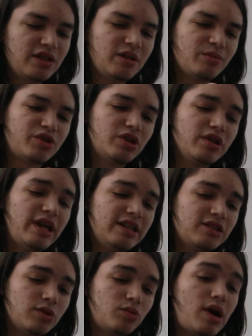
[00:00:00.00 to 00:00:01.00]
I'm sure it
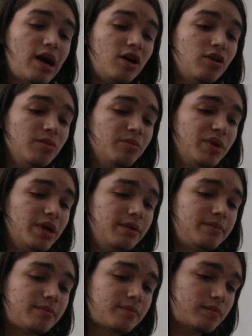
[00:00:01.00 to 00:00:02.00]
lasts a while,
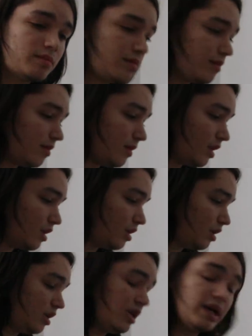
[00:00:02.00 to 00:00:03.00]
but
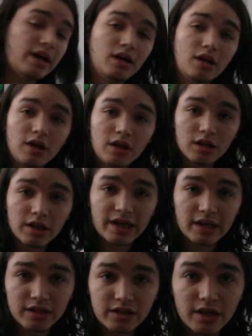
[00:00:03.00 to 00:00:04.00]
yeah,
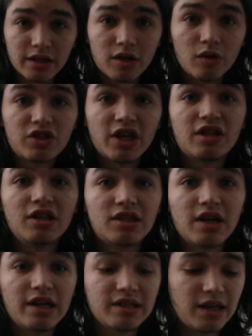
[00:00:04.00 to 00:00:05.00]
like I said, go check these
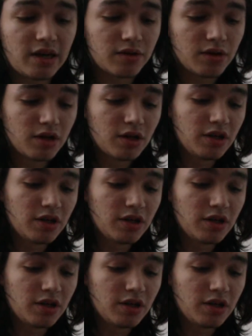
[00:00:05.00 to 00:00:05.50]
guys out.